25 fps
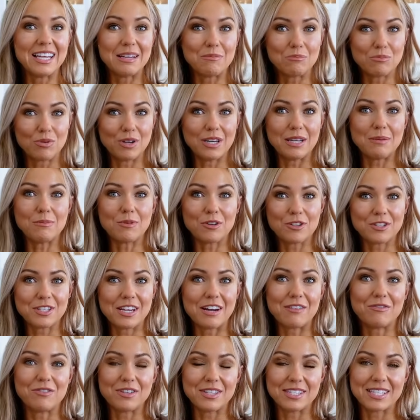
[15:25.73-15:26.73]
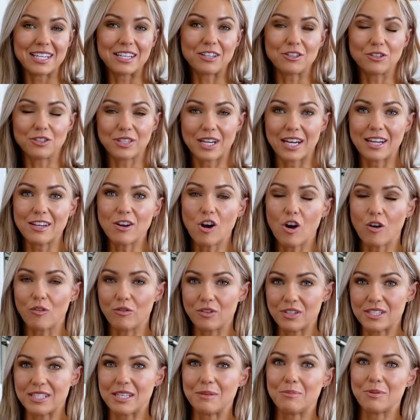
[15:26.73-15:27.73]
pretty much every single night,
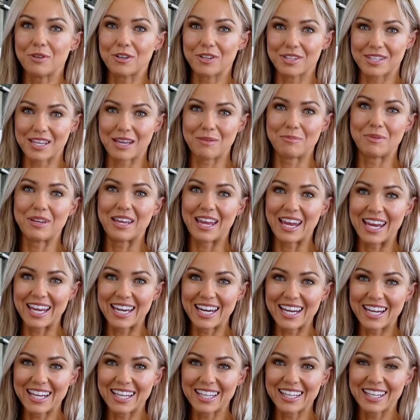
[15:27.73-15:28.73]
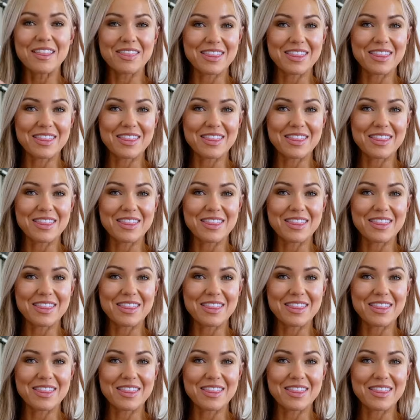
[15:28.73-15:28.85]
obviously, because I'd be eating.